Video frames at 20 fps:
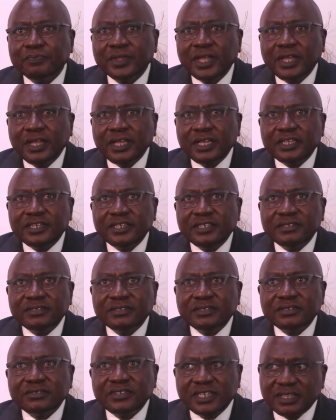it is
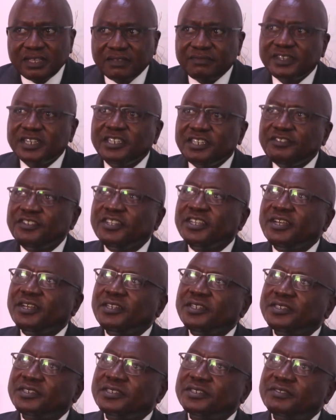rather very
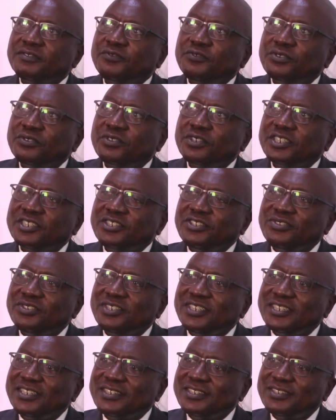difficult for a
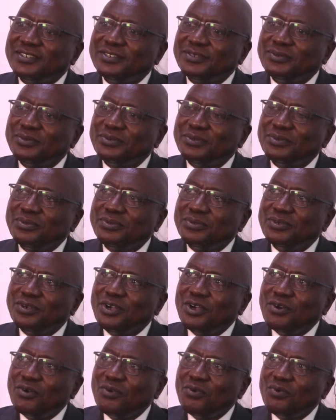student who
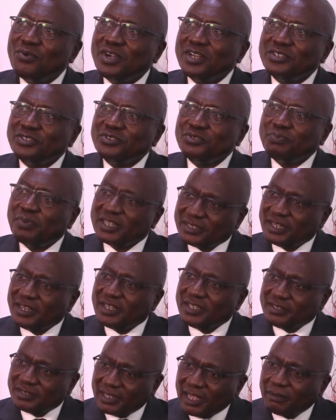wants to pass an
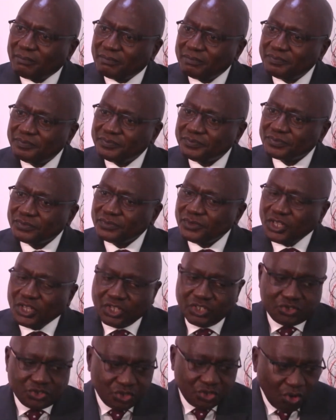exam
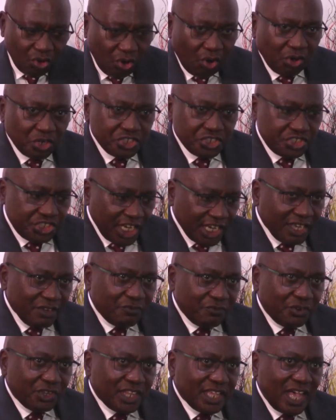to go on checking
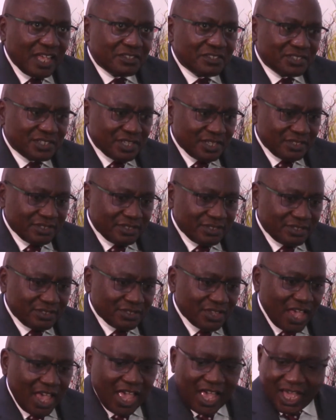for the answers
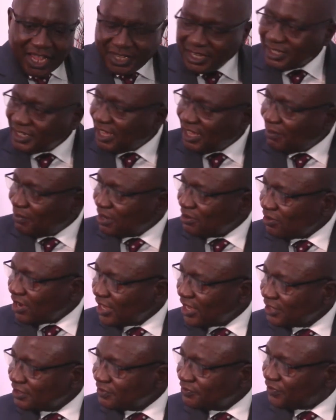and then come and
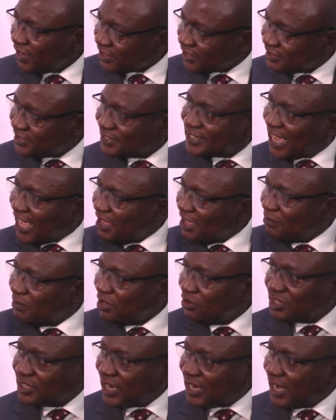write. First, the time may
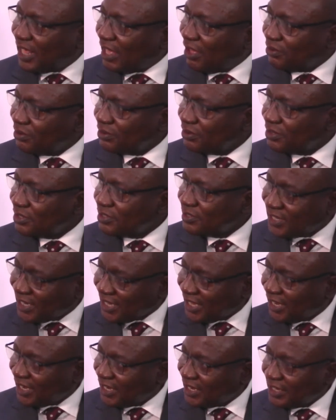not allow.
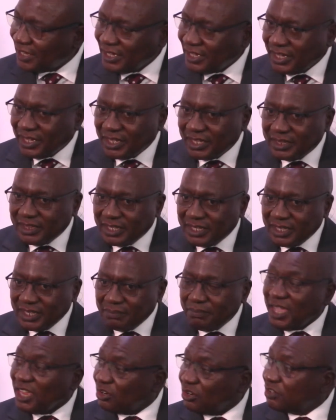Secondly, they
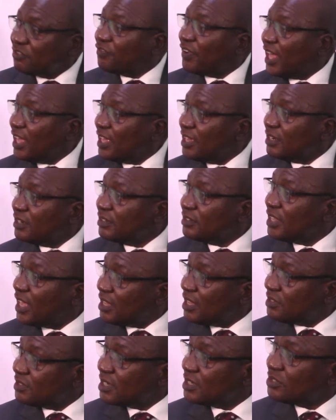may not find the
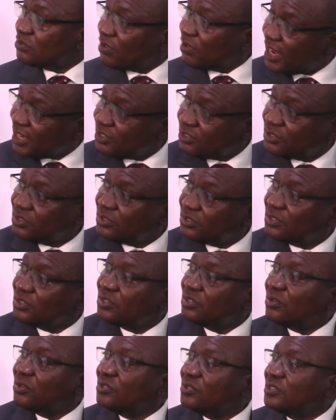answers right
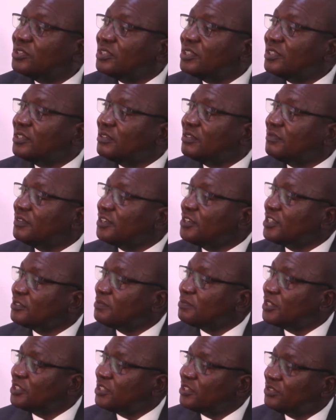on the various
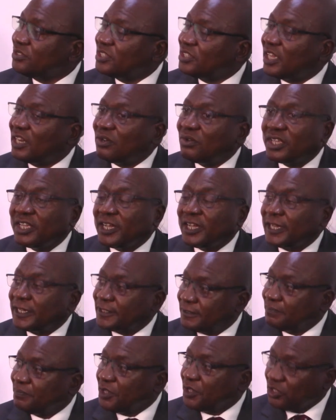materials they are looking at.
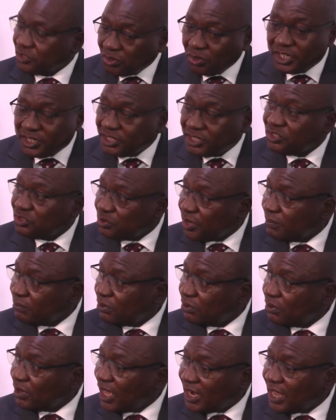So it is
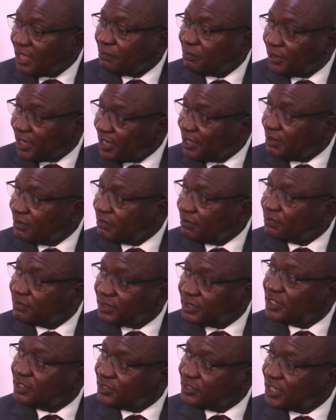doable, and I believe the
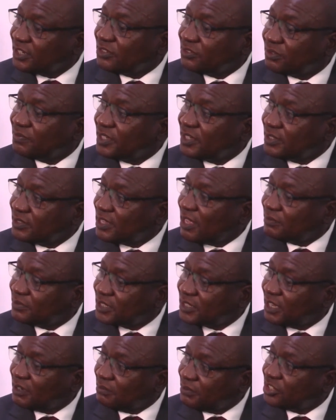integrity of the exams
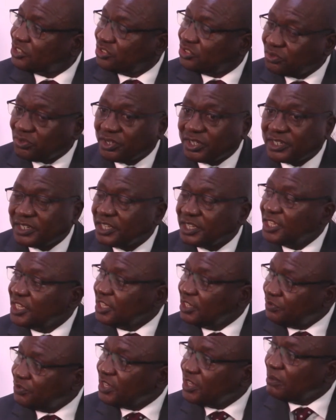can be assured
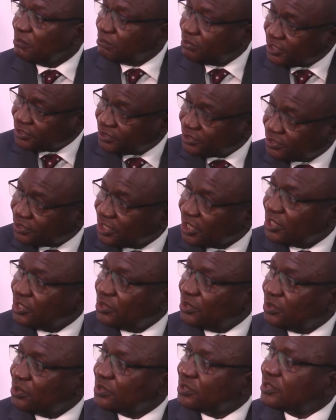if we embrace
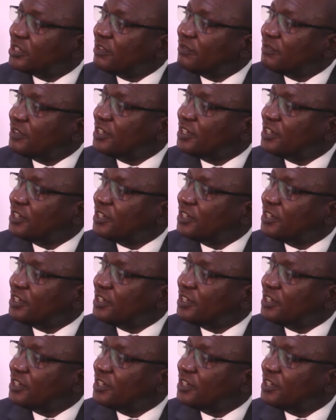those various